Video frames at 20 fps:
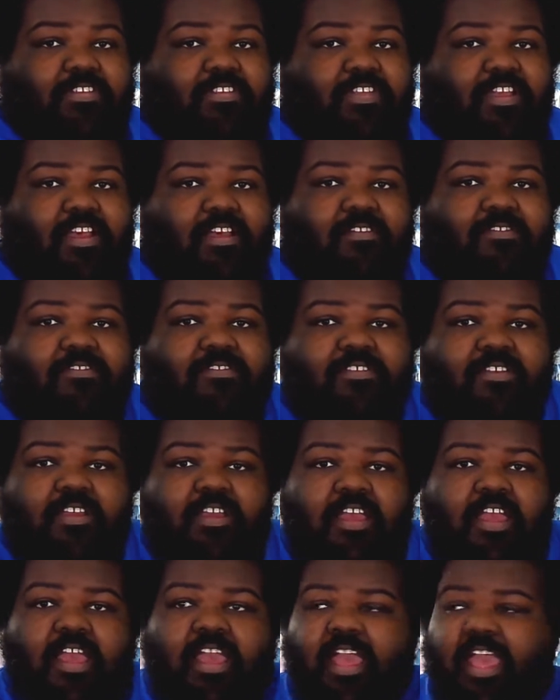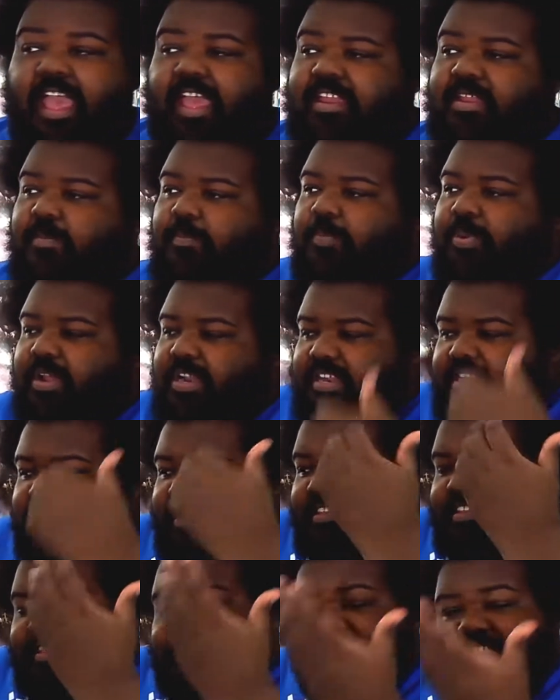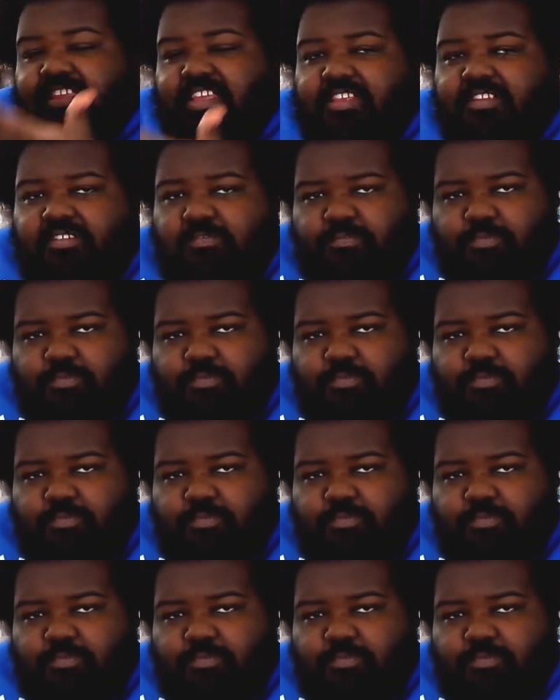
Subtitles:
stuff, and then put it into this